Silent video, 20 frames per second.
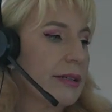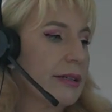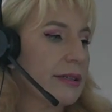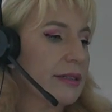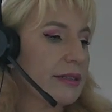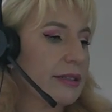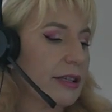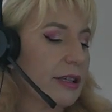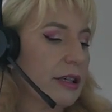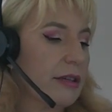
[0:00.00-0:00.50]

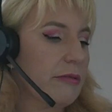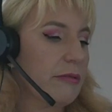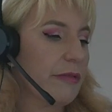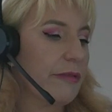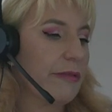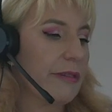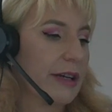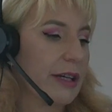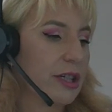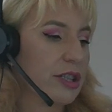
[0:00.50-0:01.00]
There's a lot of
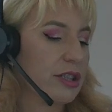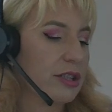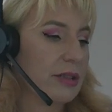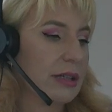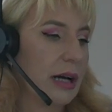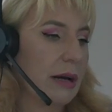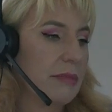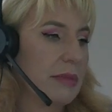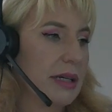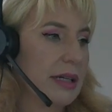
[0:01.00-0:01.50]
reflection
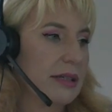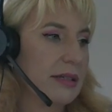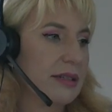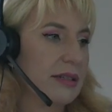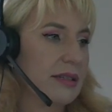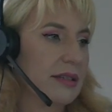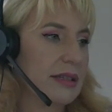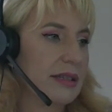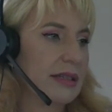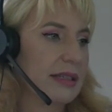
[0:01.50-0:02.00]
coming
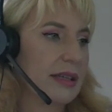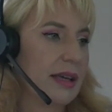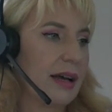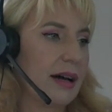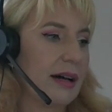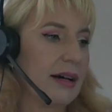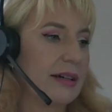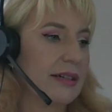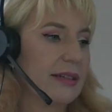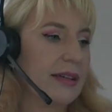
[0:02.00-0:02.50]
into this
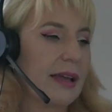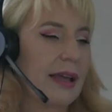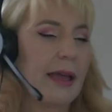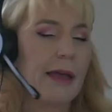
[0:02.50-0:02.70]
card,